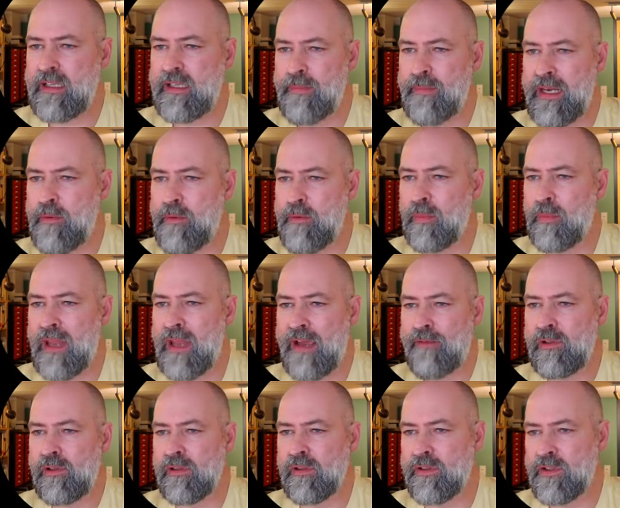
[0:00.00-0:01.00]
I think the minimum
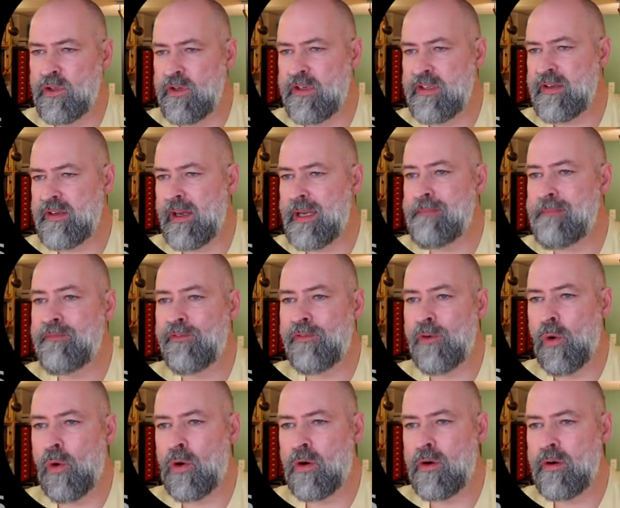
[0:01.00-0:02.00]
level you need to aim
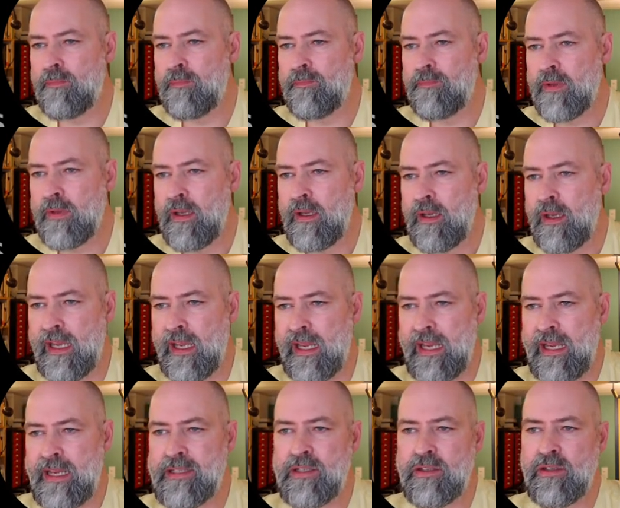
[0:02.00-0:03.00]
for
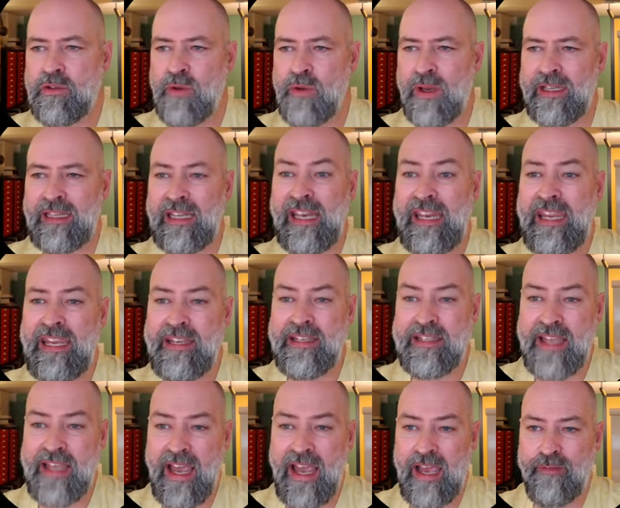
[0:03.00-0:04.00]
is to at
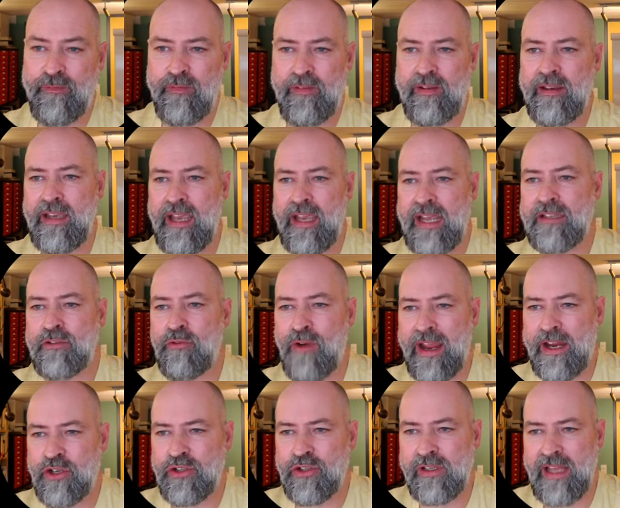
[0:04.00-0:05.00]
least have
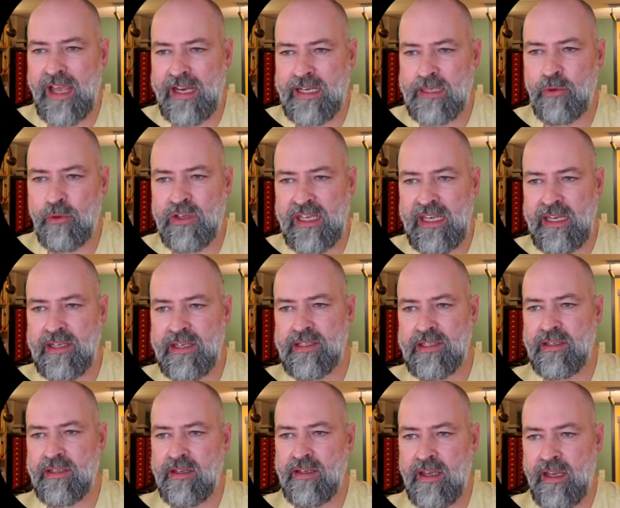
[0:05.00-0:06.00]
interactional
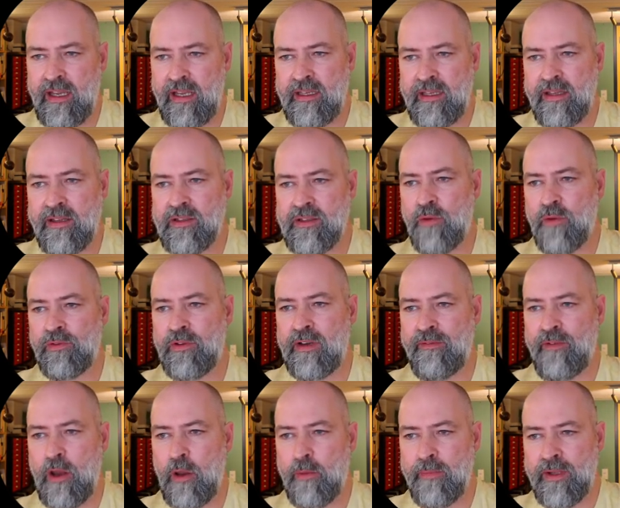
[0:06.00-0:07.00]
expertise in
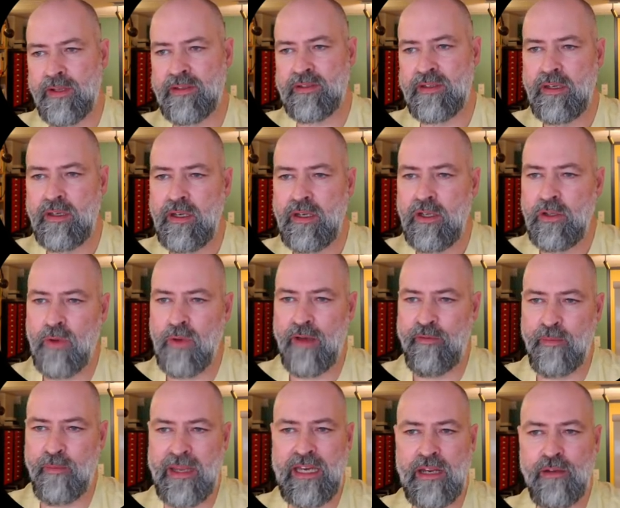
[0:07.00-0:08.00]
software development
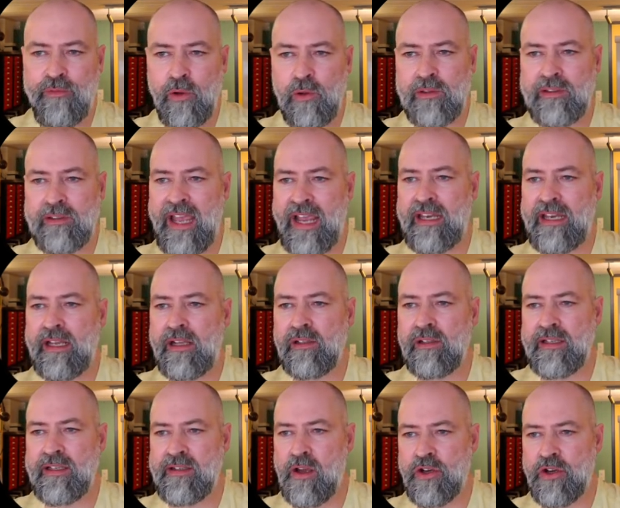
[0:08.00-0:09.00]
to have a meaningful
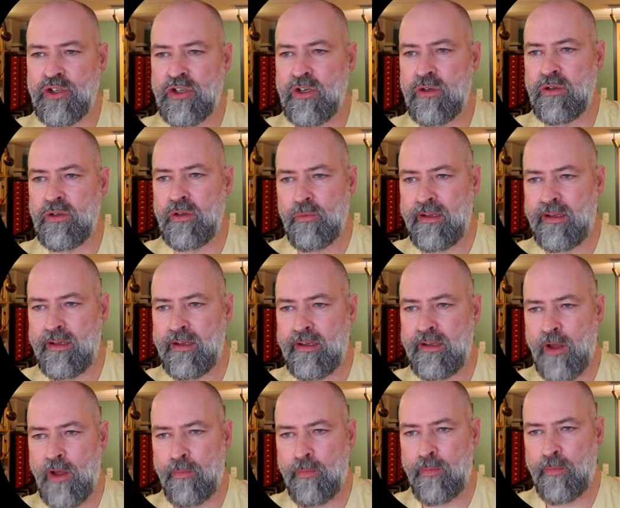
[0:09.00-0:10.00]
technical discussion
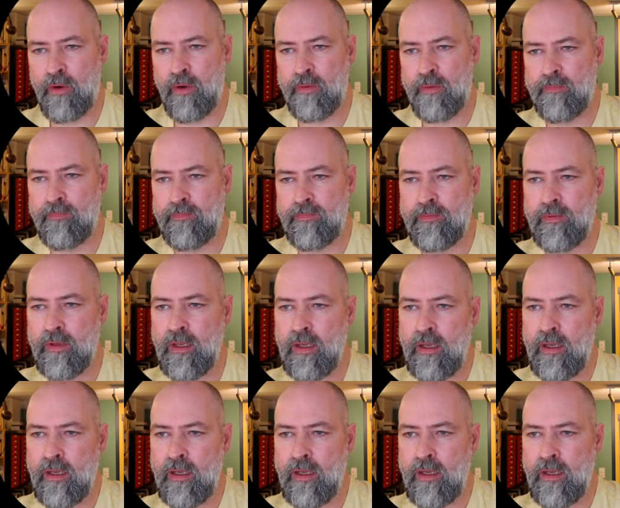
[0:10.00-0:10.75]
with a developer.